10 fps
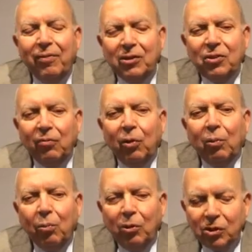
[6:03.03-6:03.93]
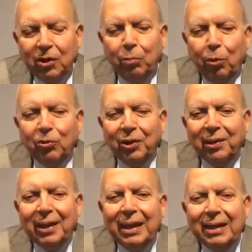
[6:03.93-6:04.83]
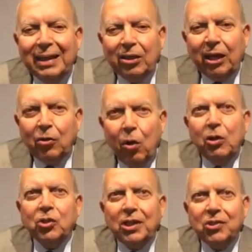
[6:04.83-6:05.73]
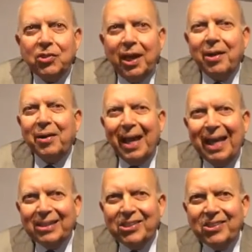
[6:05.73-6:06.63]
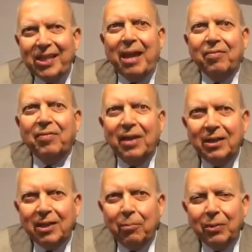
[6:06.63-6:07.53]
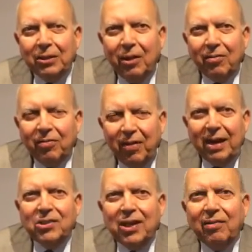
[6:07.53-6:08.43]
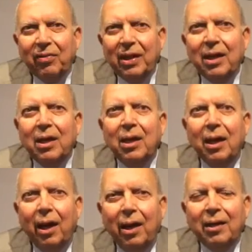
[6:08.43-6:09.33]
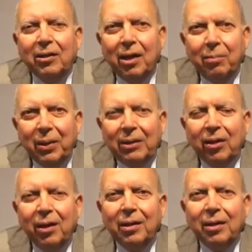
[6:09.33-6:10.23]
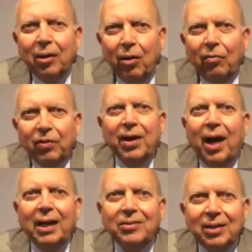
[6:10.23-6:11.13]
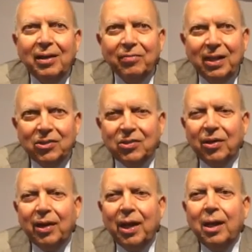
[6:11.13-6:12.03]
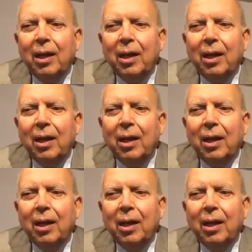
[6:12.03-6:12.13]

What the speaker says: First of all, most importantly, the technology is there. It's safe. It can be done very safely, and it can be done overnight if necessary.